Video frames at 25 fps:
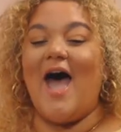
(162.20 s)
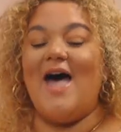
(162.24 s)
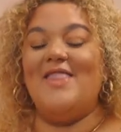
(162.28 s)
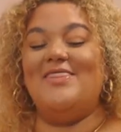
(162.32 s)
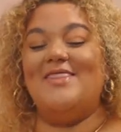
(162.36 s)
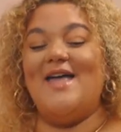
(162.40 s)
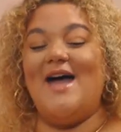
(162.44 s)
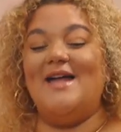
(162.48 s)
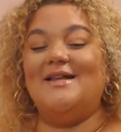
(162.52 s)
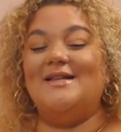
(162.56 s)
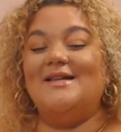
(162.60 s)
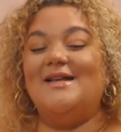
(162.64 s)

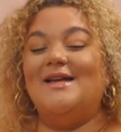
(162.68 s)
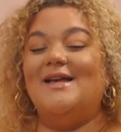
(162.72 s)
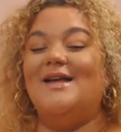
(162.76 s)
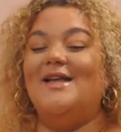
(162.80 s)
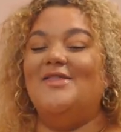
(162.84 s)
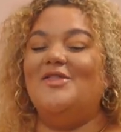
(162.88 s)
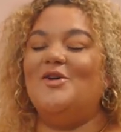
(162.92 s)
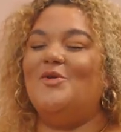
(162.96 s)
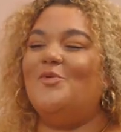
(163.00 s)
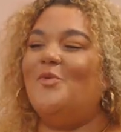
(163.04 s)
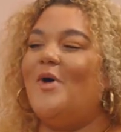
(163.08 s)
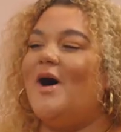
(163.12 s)
And then
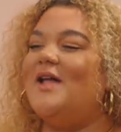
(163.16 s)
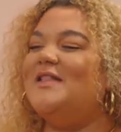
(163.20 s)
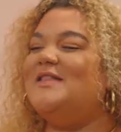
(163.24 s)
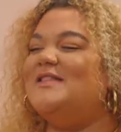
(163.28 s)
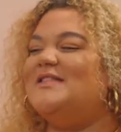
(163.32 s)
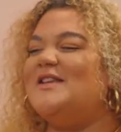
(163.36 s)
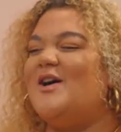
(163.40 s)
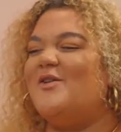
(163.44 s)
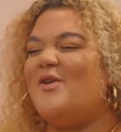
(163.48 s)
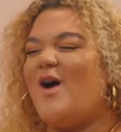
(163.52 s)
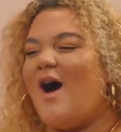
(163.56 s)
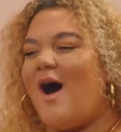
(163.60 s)
the
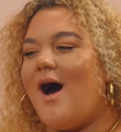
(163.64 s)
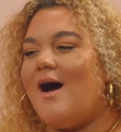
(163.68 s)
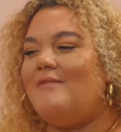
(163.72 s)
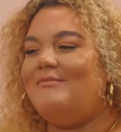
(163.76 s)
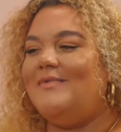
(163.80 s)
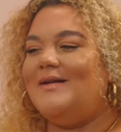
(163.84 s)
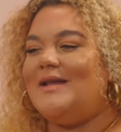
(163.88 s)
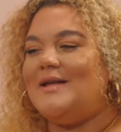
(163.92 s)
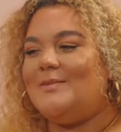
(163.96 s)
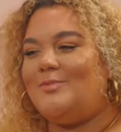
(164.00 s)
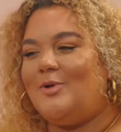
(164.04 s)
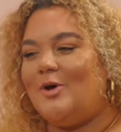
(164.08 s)
ones that
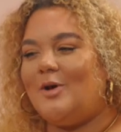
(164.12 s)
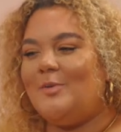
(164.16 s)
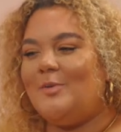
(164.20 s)
aren't really